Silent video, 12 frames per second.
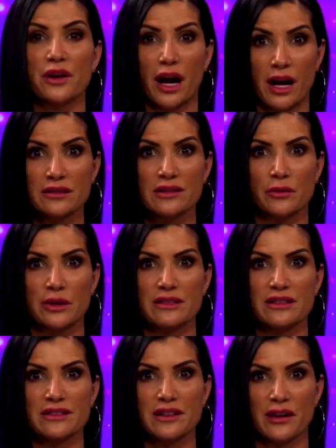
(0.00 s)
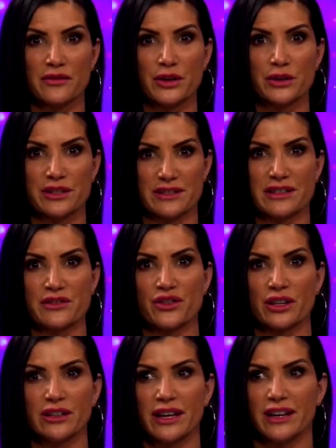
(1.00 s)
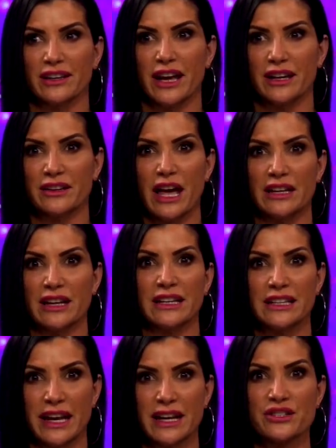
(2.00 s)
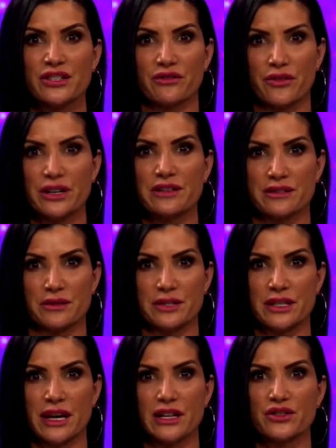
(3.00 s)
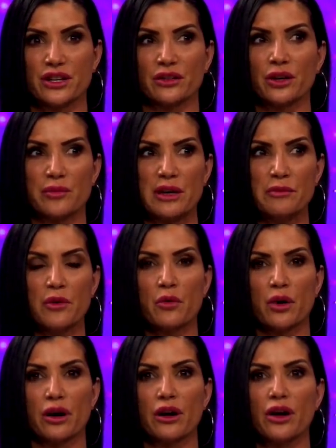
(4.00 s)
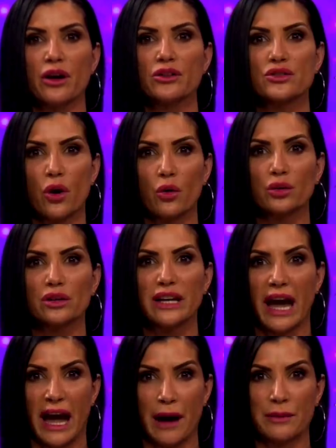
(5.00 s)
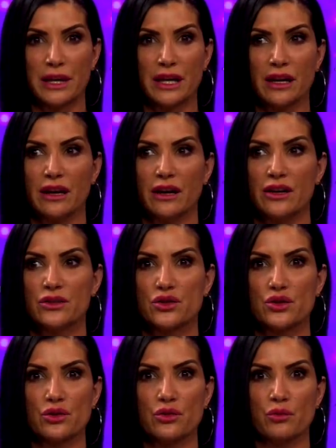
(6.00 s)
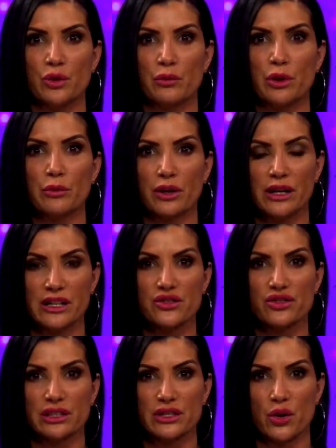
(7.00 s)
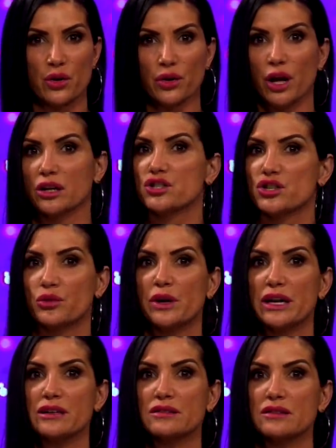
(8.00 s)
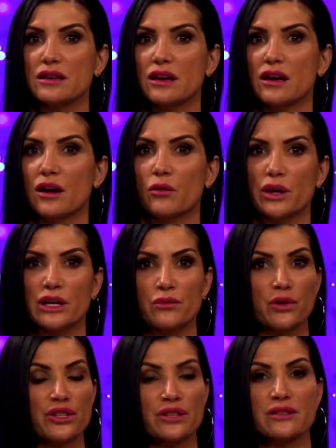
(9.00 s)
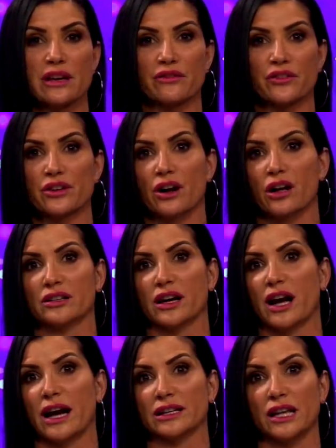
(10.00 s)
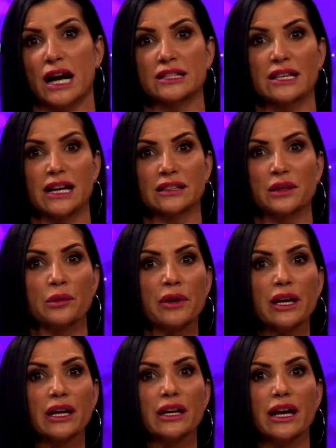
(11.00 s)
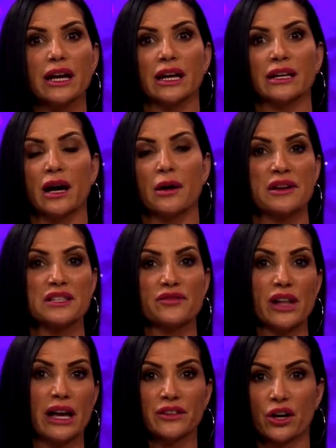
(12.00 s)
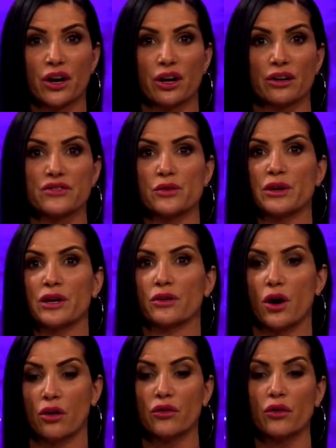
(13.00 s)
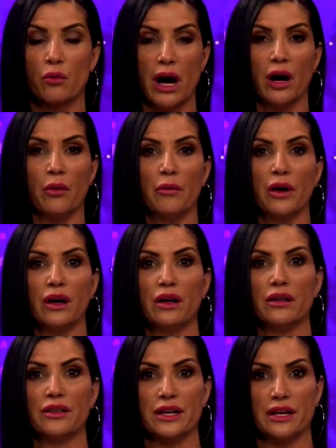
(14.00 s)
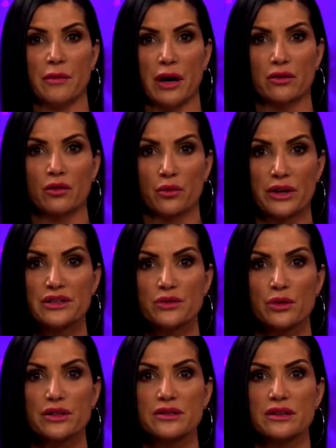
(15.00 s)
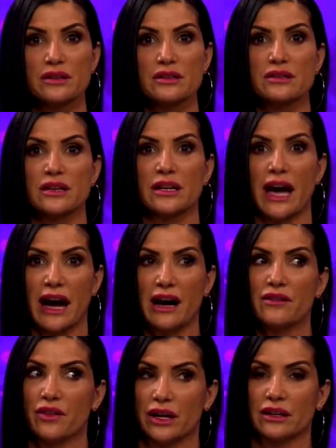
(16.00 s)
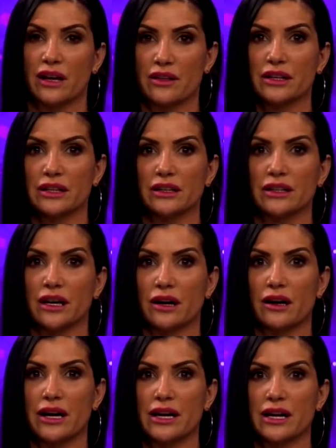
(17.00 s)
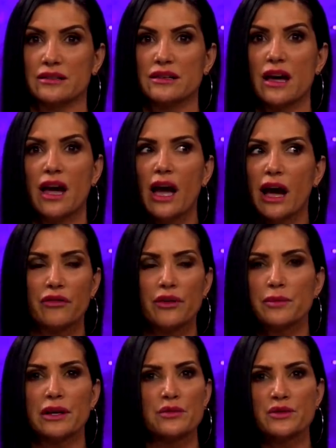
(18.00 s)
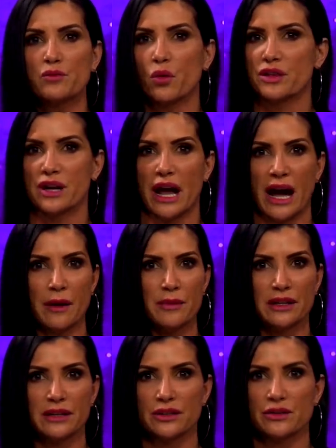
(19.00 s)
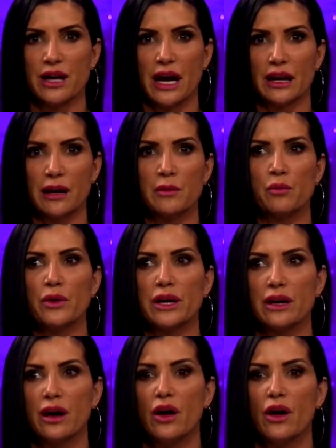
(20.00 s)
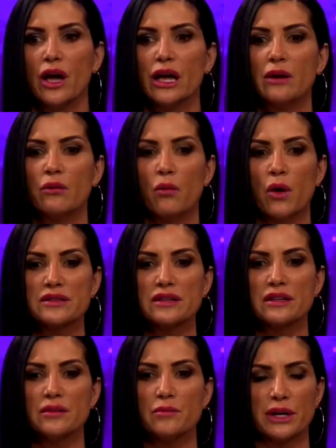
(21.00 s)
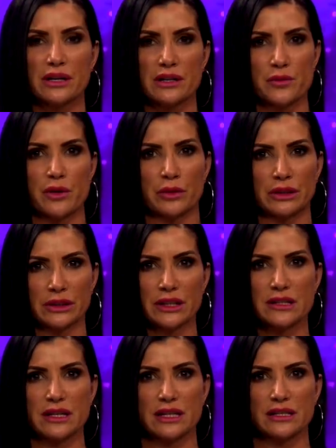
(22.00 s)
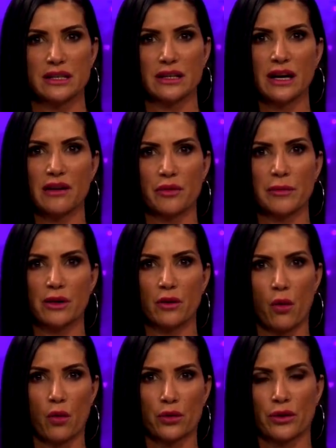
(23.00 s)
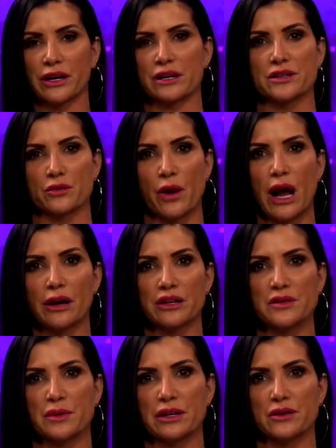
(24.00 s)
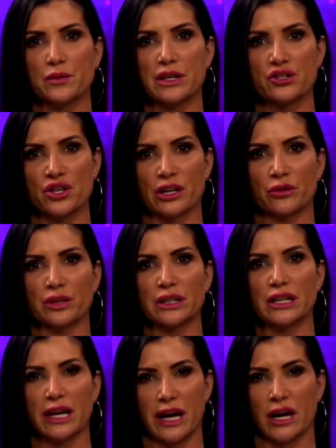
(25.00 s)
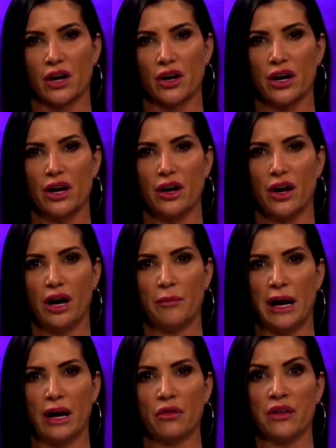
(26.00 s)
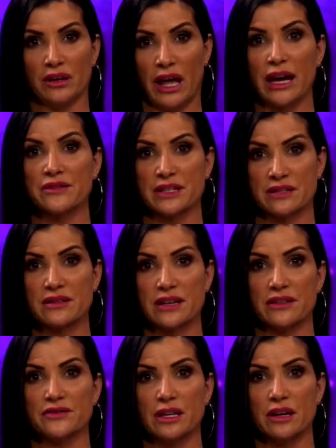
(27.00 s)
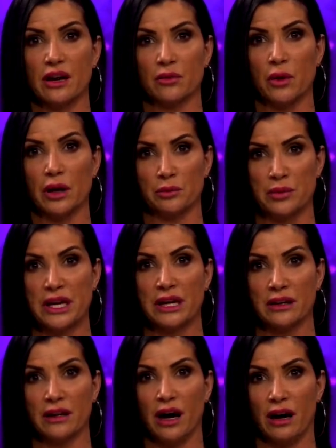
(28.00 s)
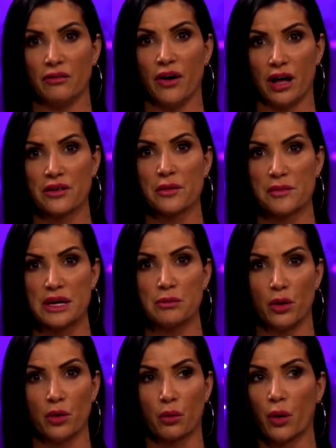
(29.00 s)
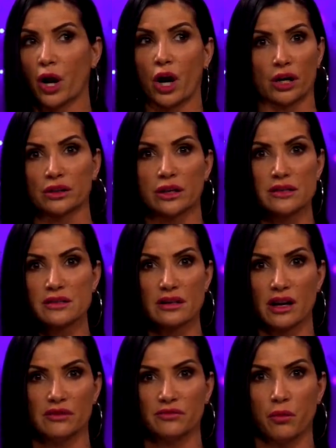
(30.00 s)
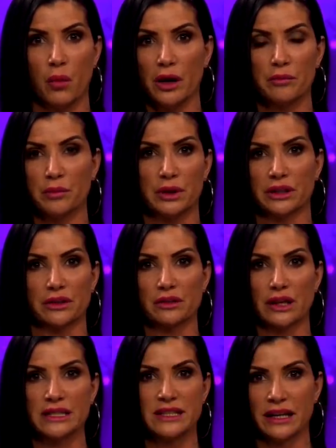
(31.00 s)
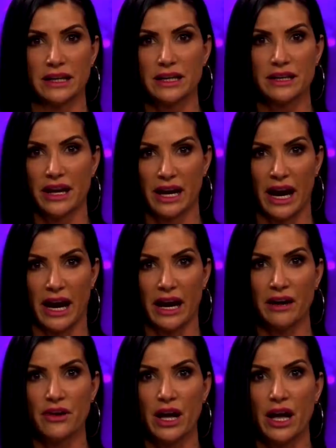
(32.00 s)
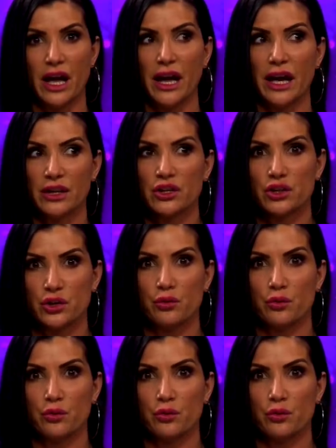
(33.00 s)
the consequences of your decision and engage in free association. Look, people were totally happy when we were initially told, look, 2 weeks, we would just like for you all to kind of lock down a little bit and help us flatten the curve so we don't overwhelm the medical resources and have like another Italy on our hands. Everybody was more than happy to do that. I mean, it wasn't because we were listening to the government ordering us around. It's because we generally care about the lives and safety and well-being of other people, regardless of what political identity they have. And